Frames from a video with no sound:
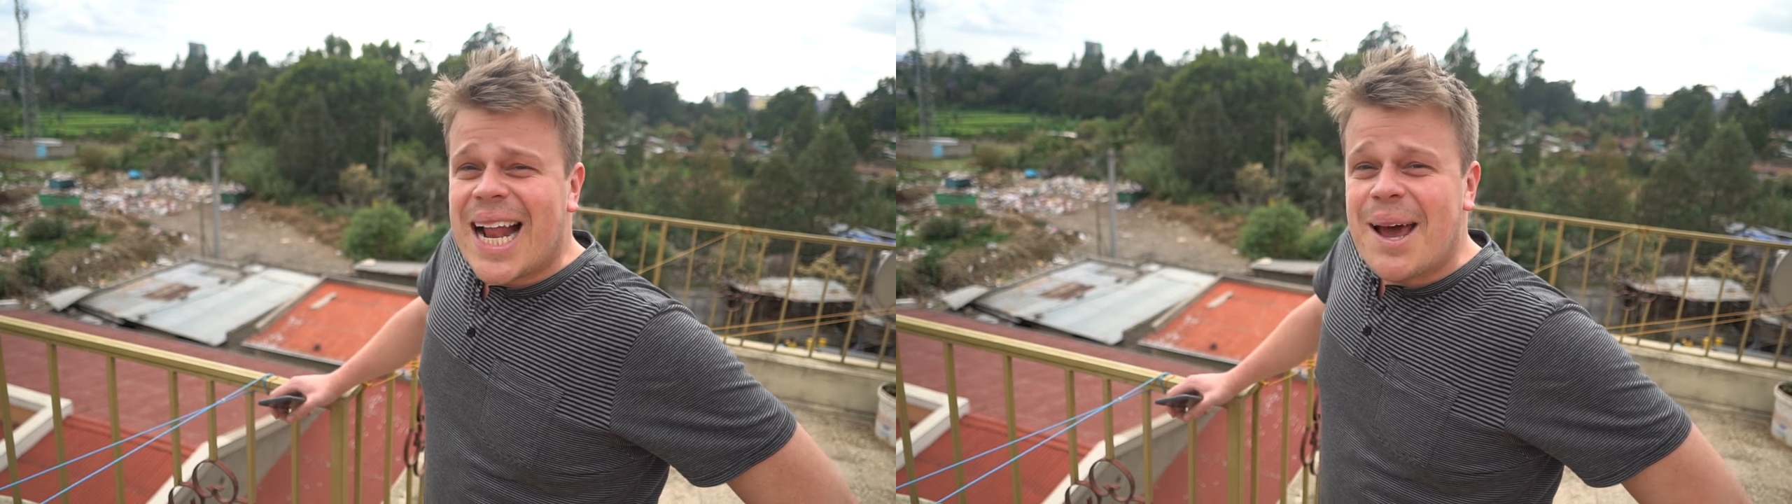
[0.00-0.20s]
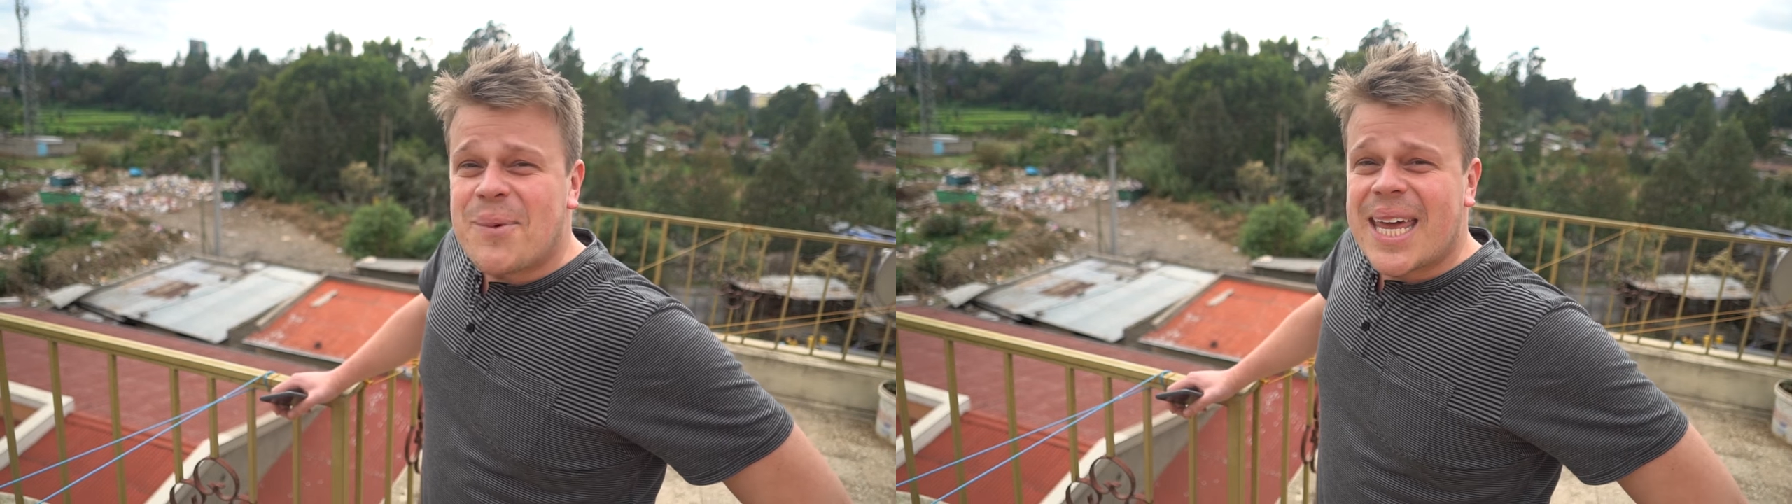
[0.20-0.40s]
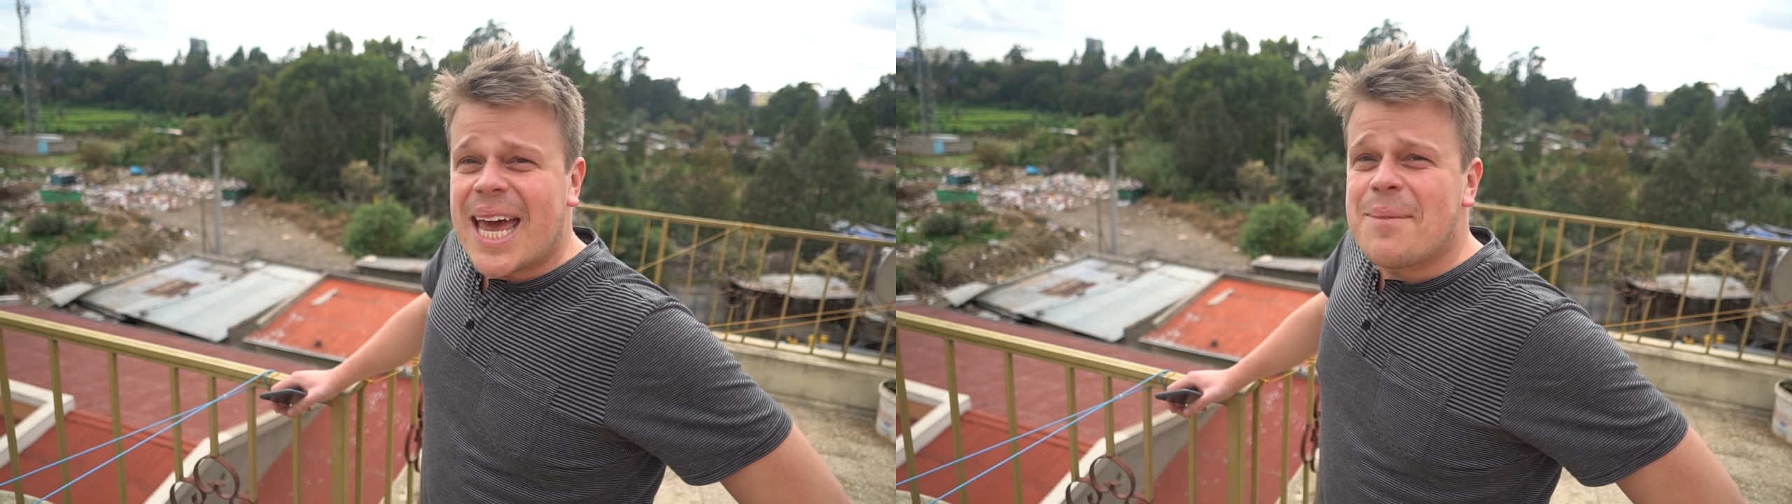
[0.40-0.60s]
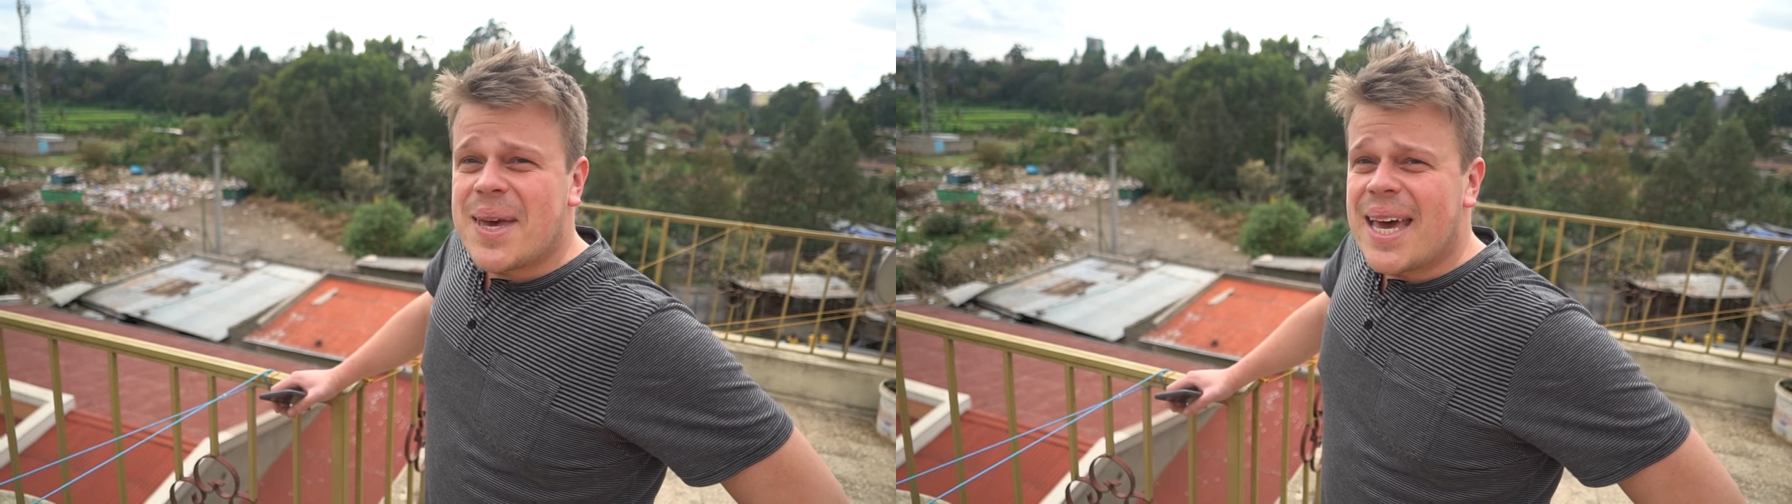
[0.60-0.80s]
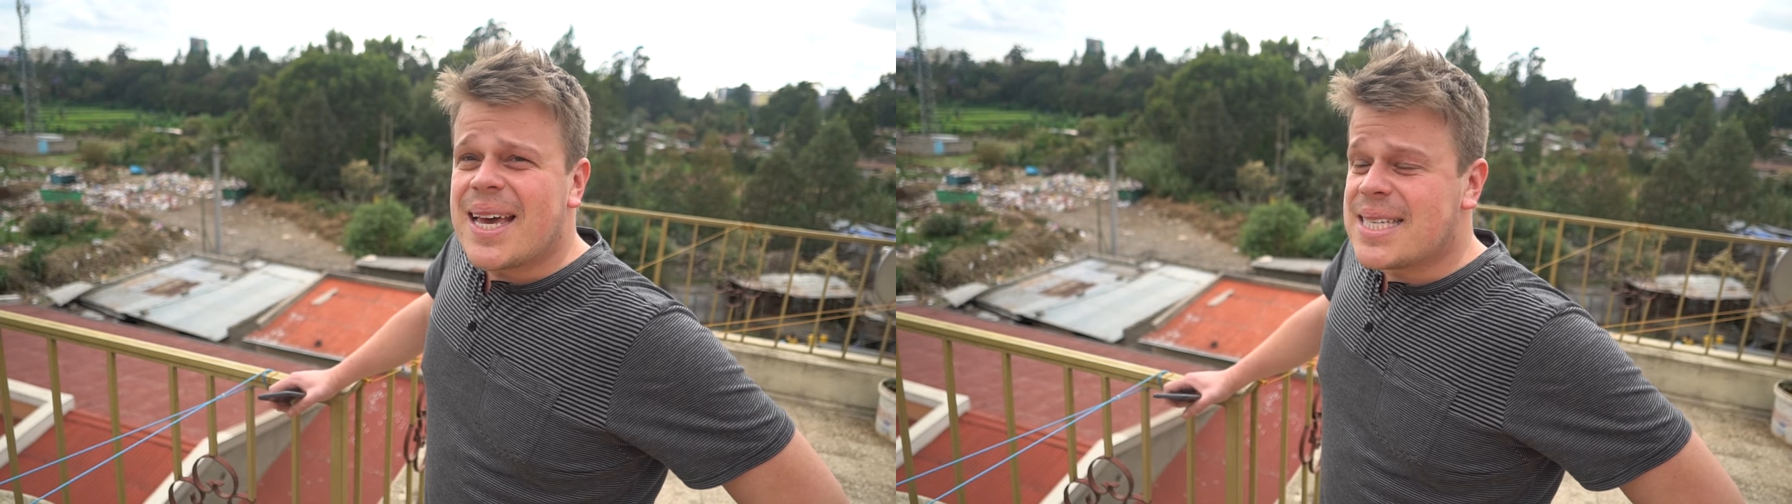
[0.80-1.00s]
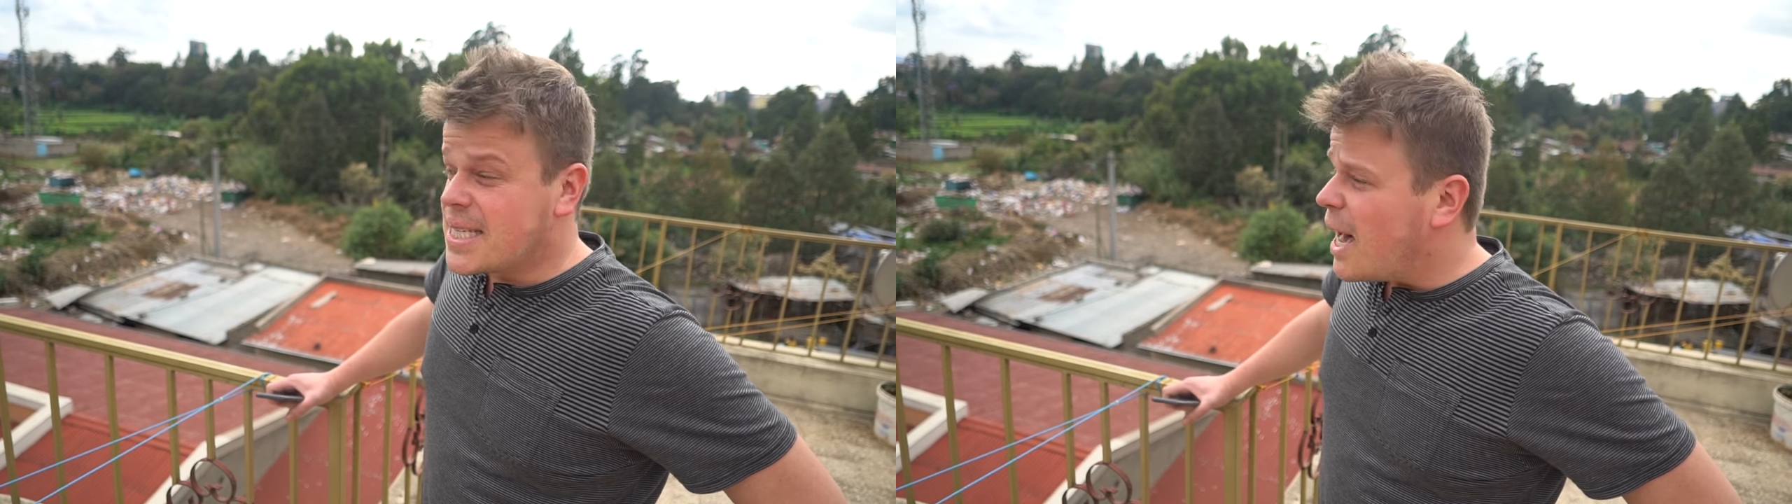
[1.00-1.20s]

glad we came here. It's yeah.